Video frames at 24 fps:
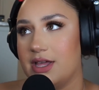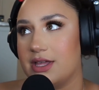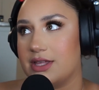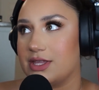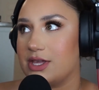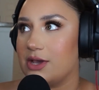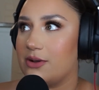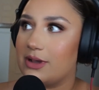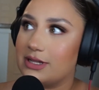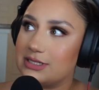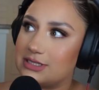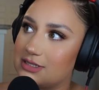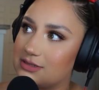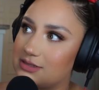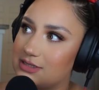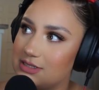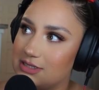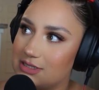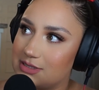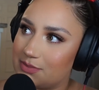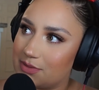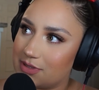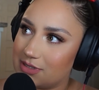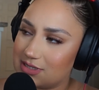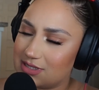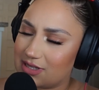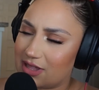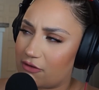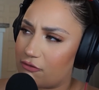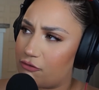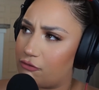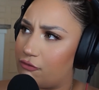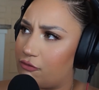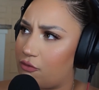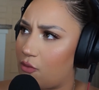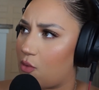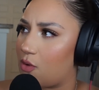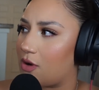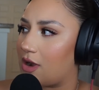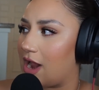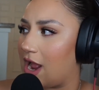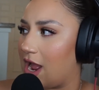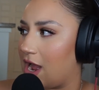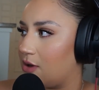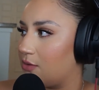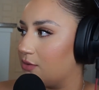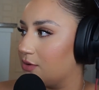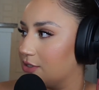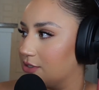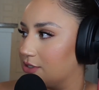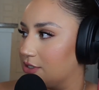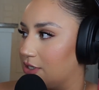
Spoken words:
yo, I texted this person like 4 hours